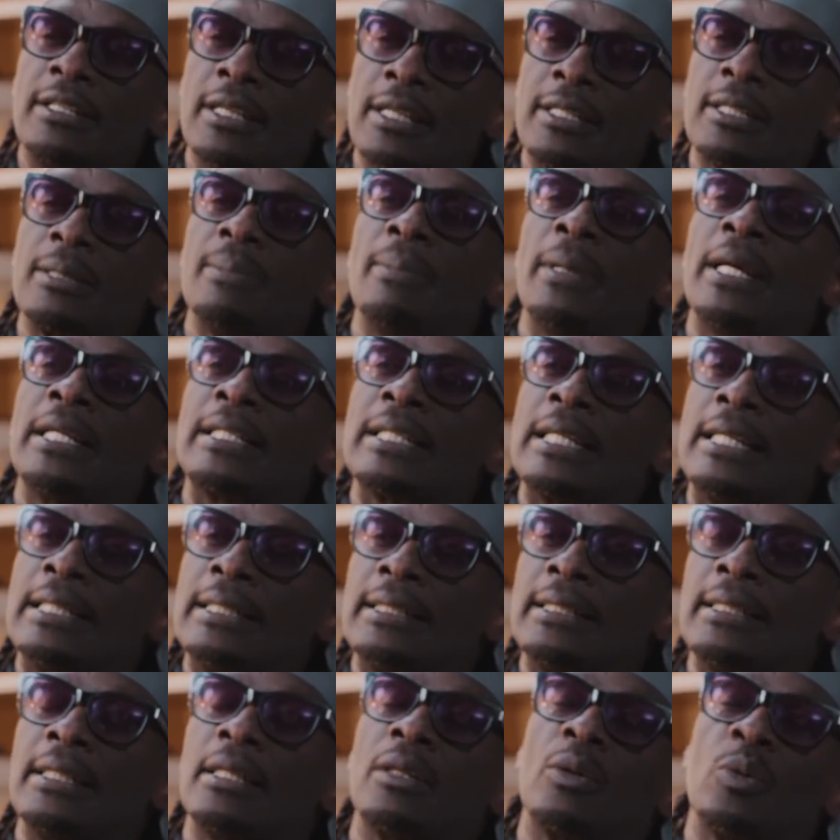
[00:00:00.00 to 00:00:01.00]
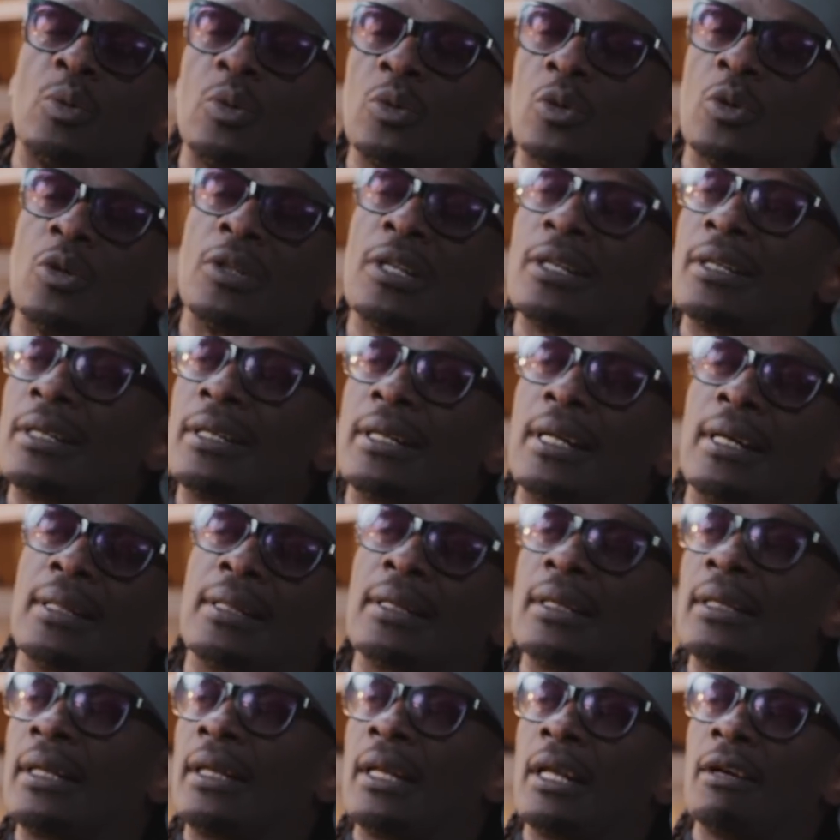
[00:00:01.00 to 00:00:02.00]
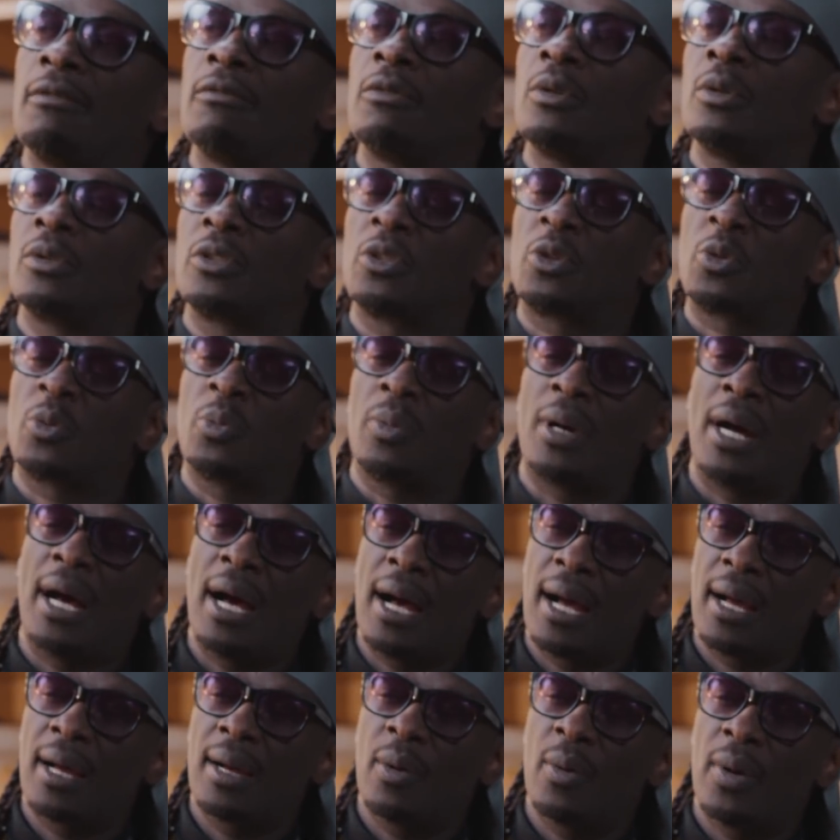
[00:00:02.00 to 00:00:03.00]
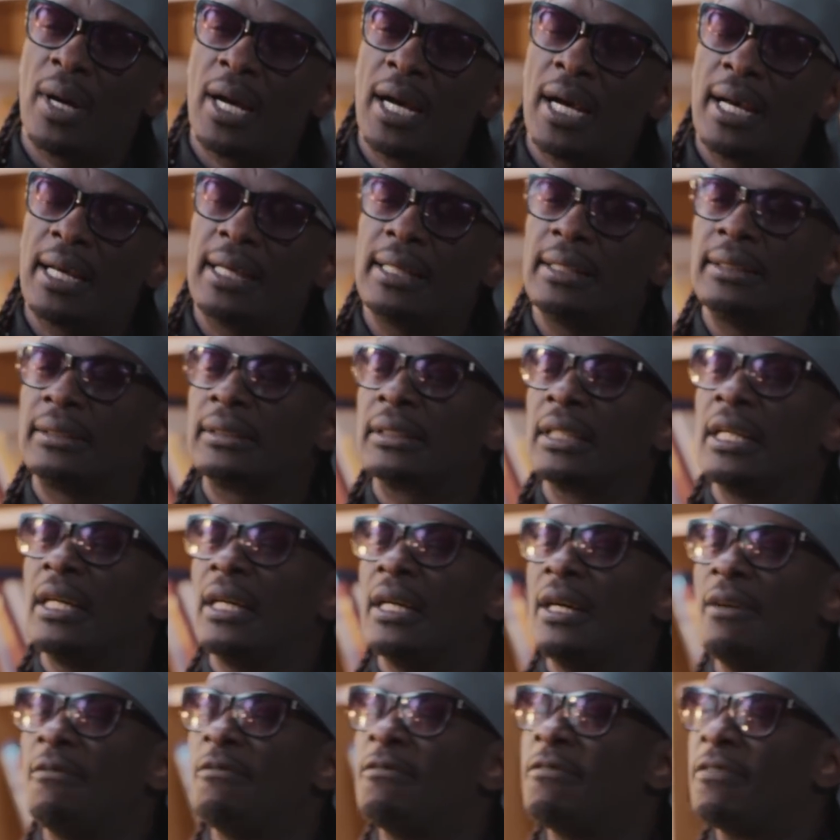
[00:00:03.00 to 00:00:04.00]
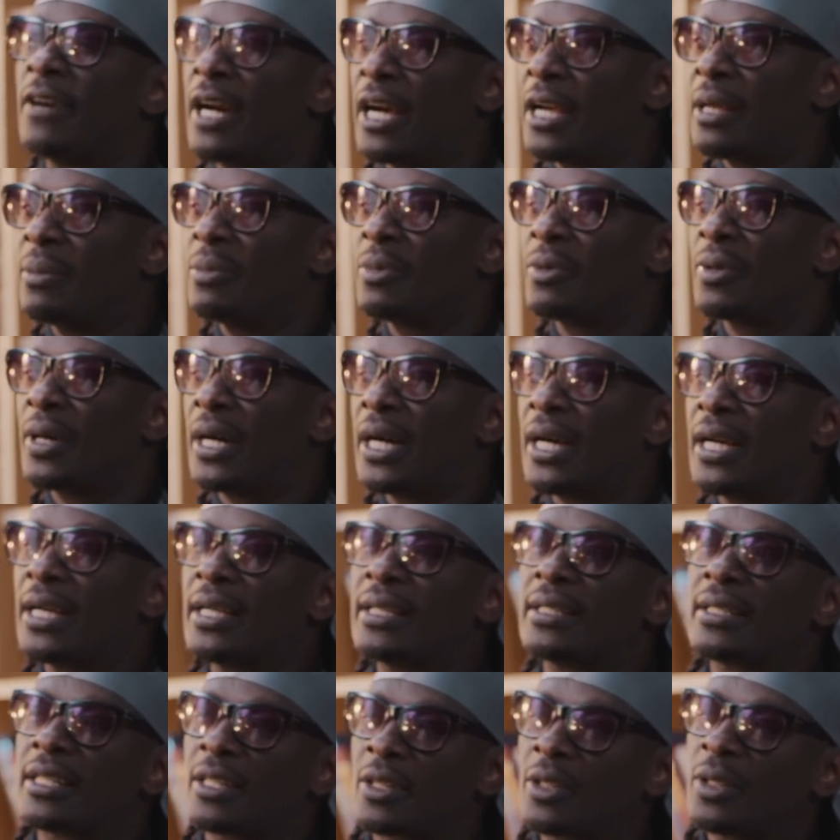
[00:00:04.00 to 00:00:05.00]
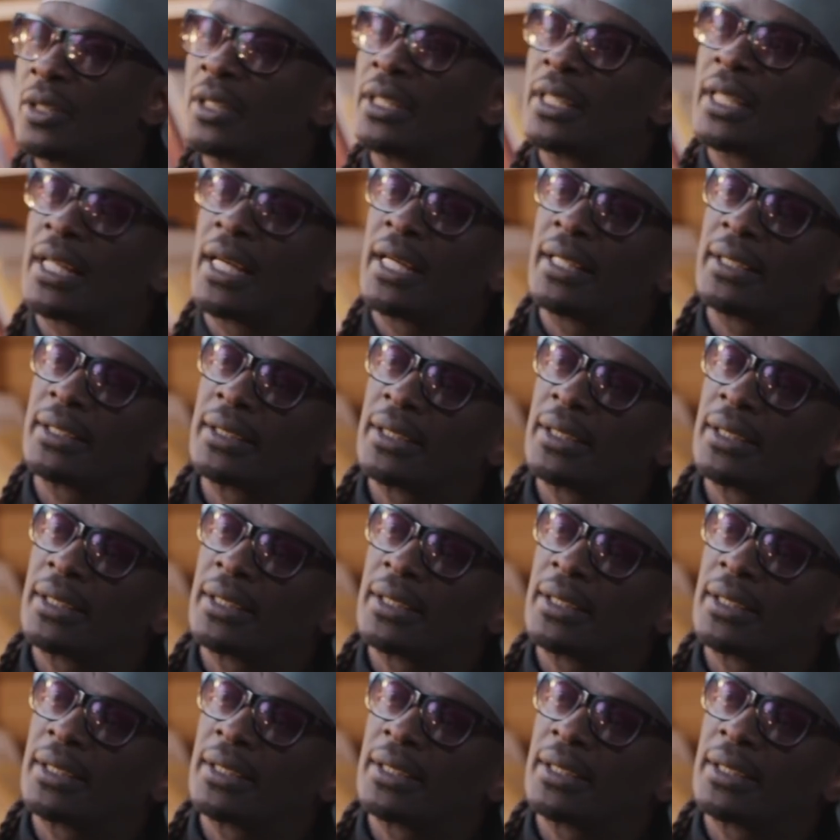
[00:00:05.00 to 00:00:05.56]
just met a chick who's on another level, swag-wise, vibe-wise, and all that.